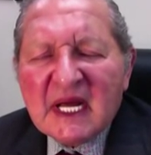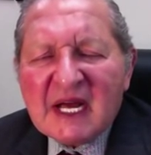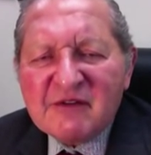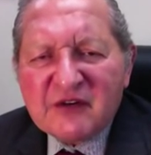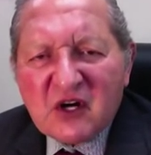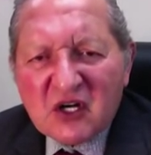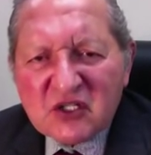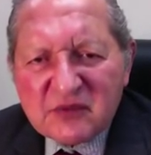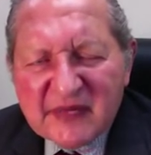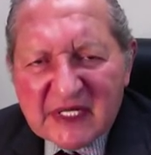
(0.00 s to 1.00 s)
I forgot
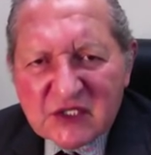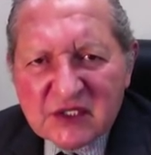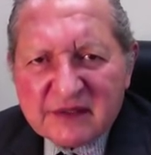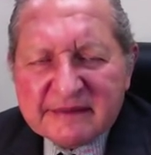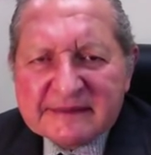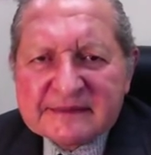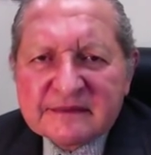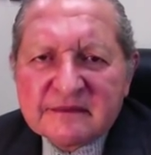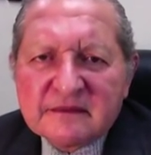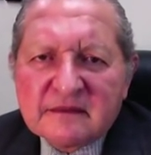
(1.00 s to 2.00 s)
to mention
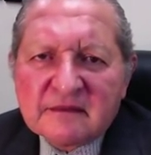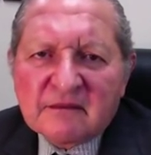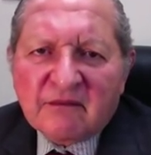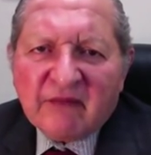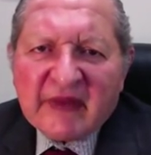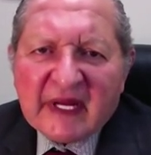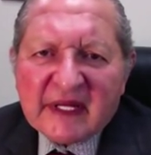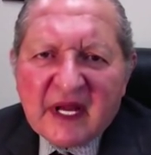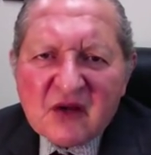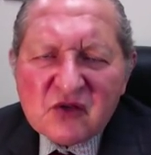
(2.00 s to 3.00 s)

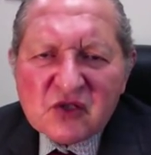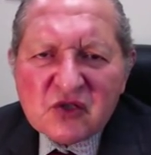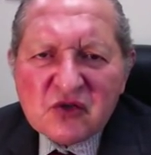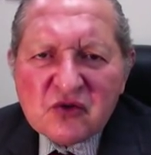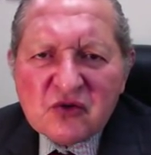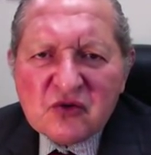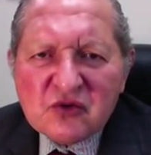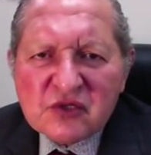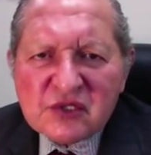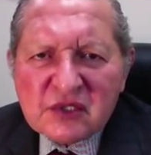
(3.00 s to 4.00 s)
that those
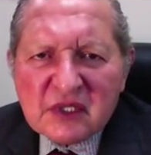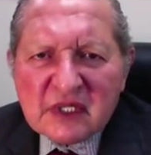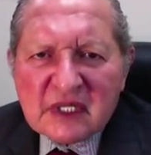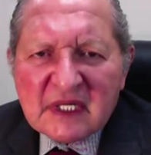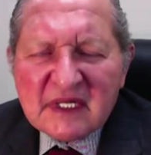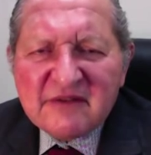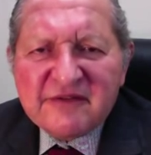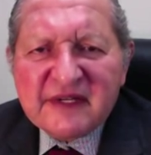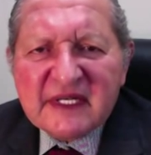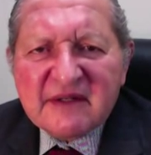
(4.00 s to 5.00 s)
who
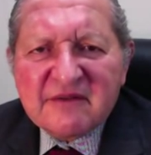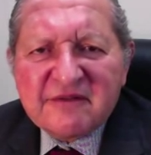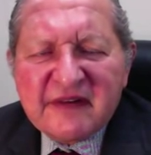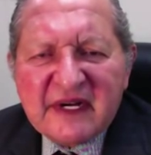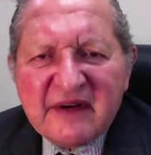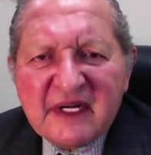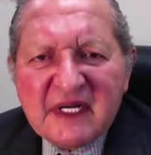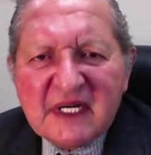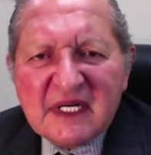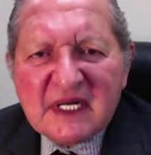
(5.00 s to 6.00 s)
live in
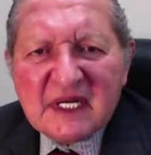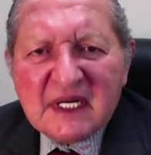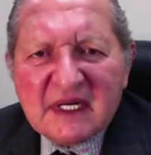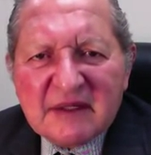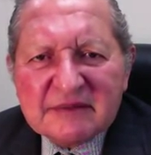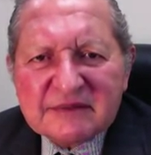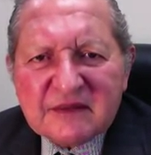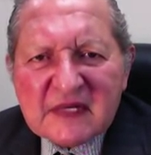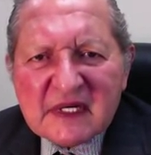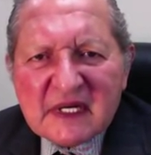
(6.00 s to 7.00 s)
very
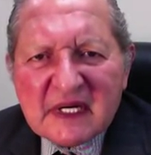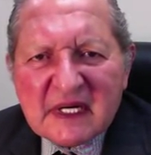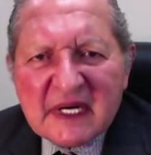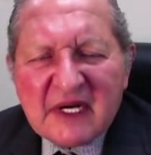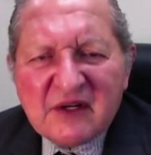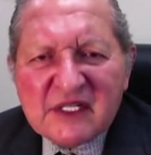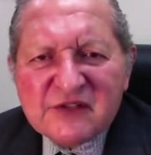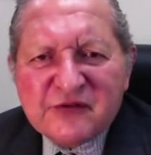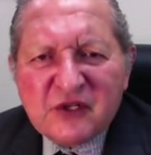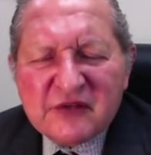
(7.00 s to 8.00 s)

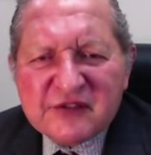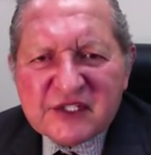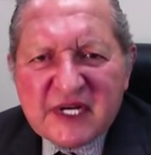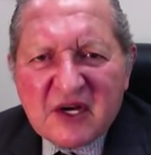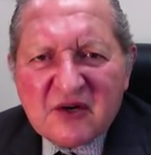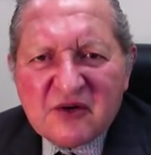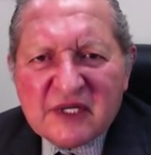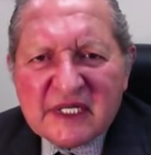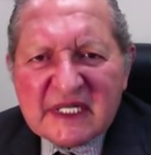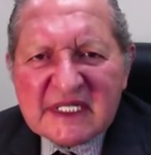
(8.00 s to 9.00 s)
areas full of snow
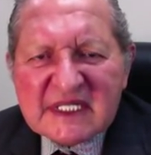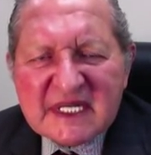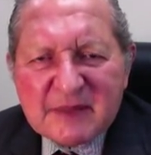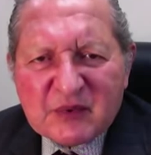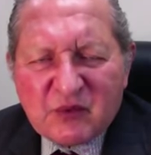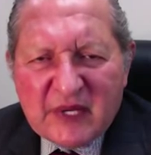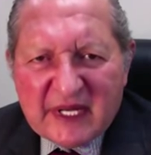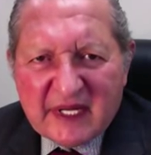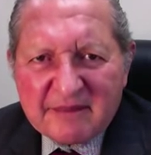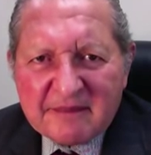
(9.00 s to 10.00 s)
and in tepid
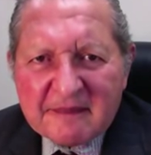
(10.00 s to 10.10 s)
weather,